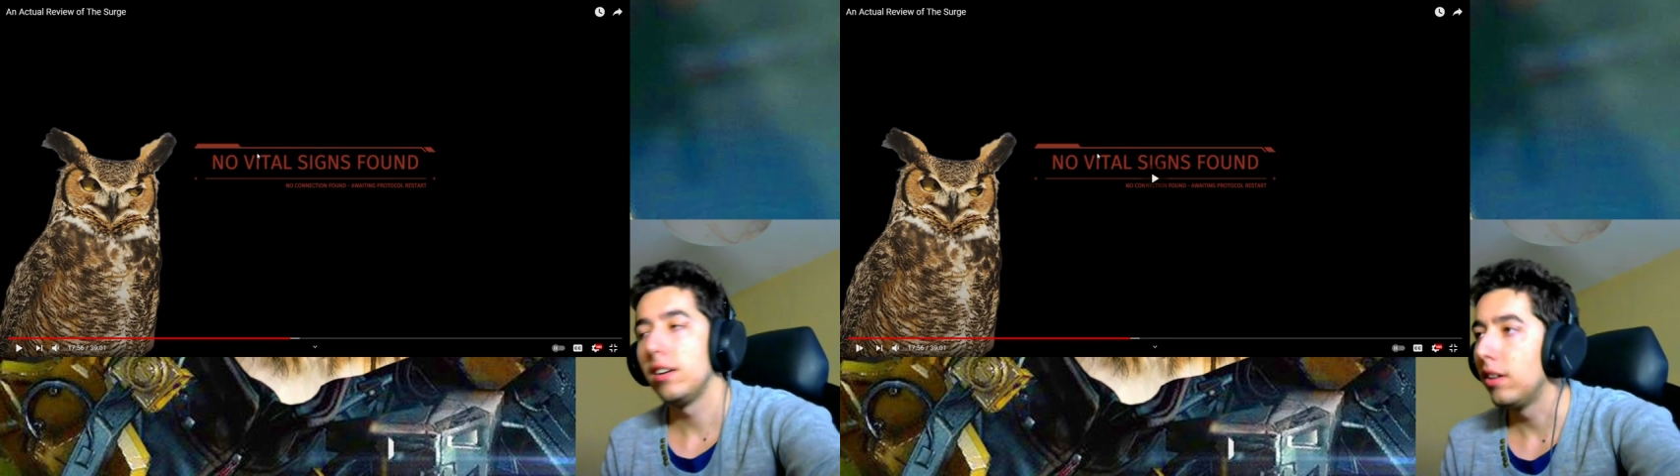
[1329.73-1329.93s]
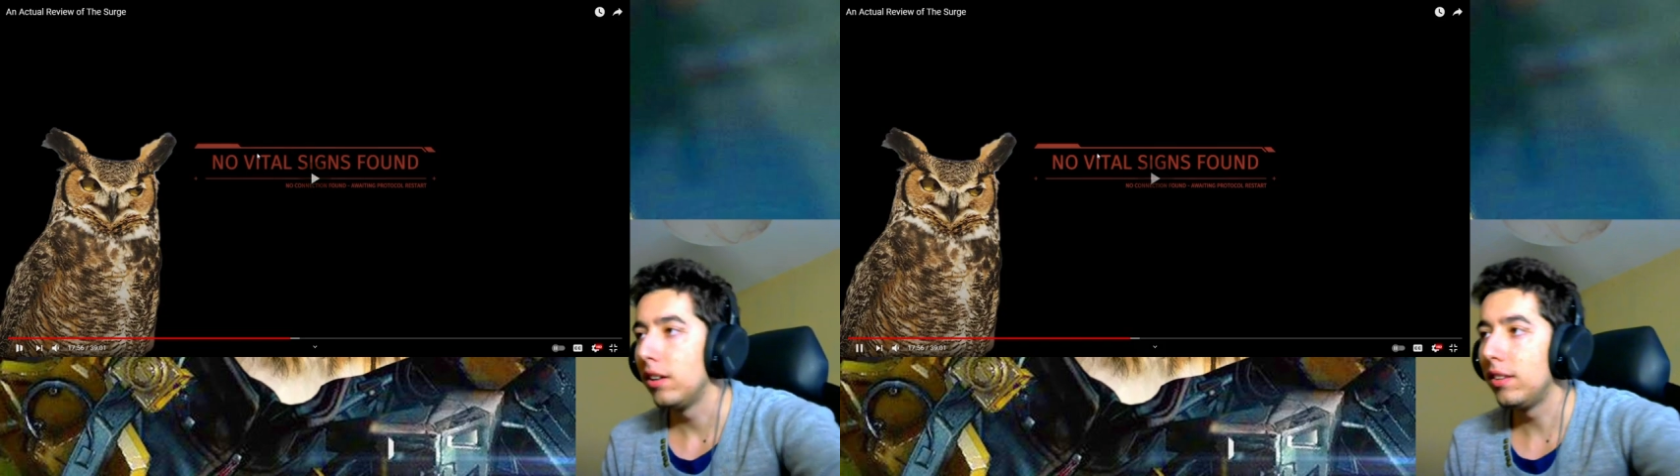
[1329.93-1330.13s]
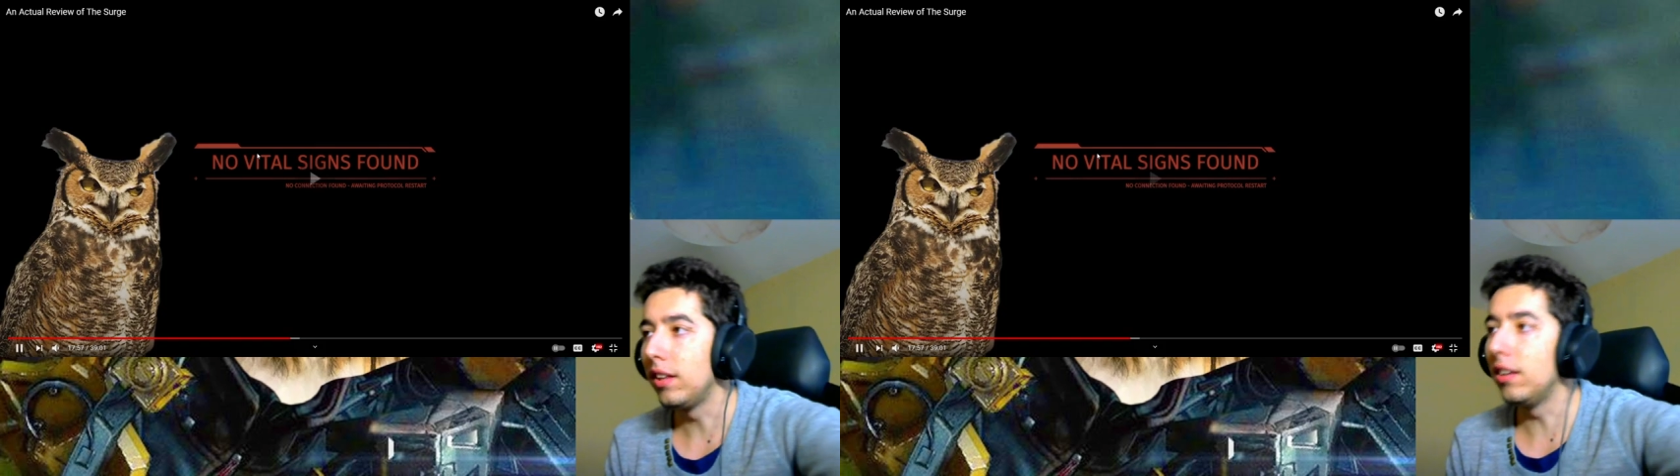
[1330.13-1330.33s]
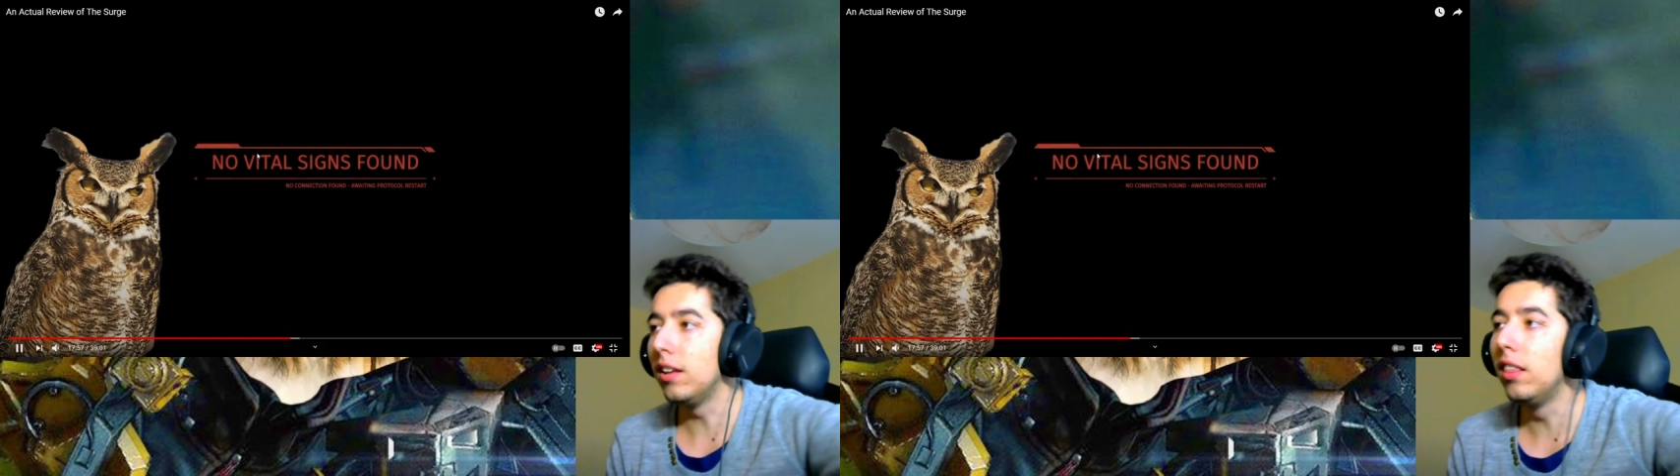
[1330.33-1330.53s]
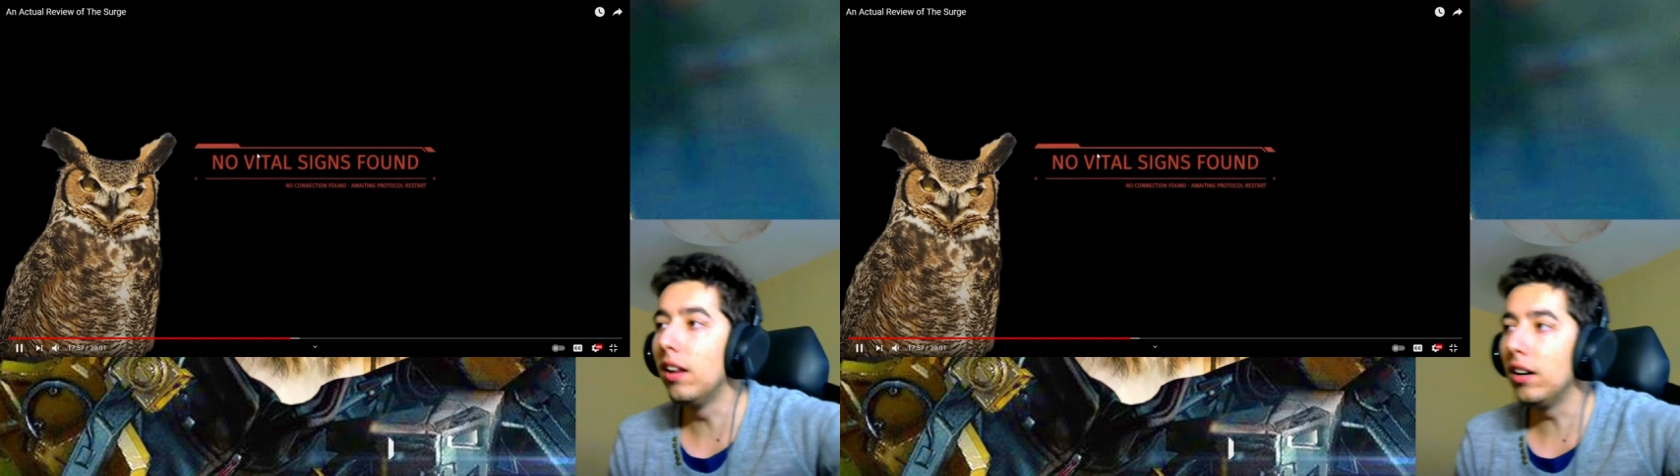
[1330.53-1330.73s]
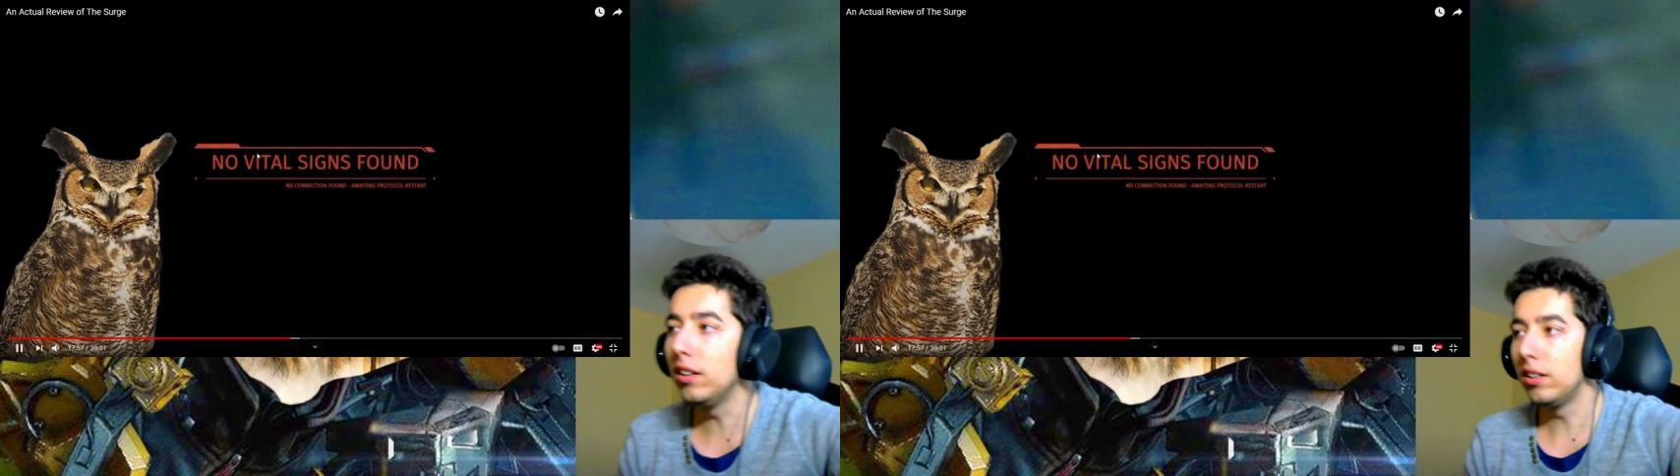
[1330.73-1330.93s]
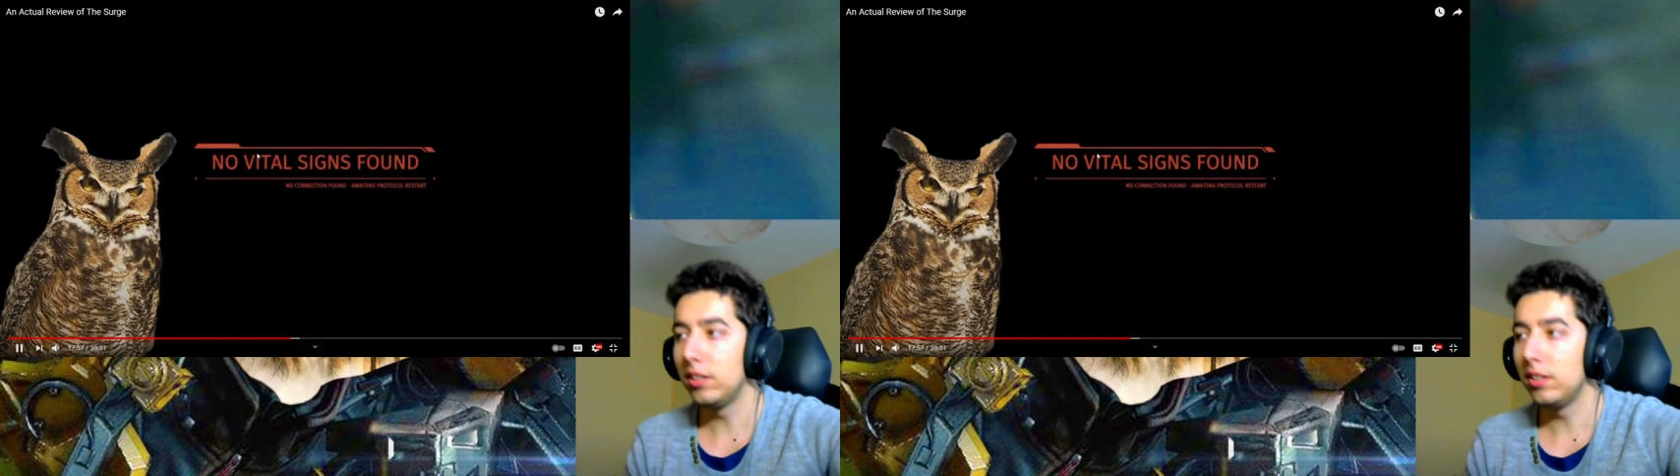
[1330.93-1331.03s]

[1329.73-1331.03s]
mostly they didn't unrelated, learn.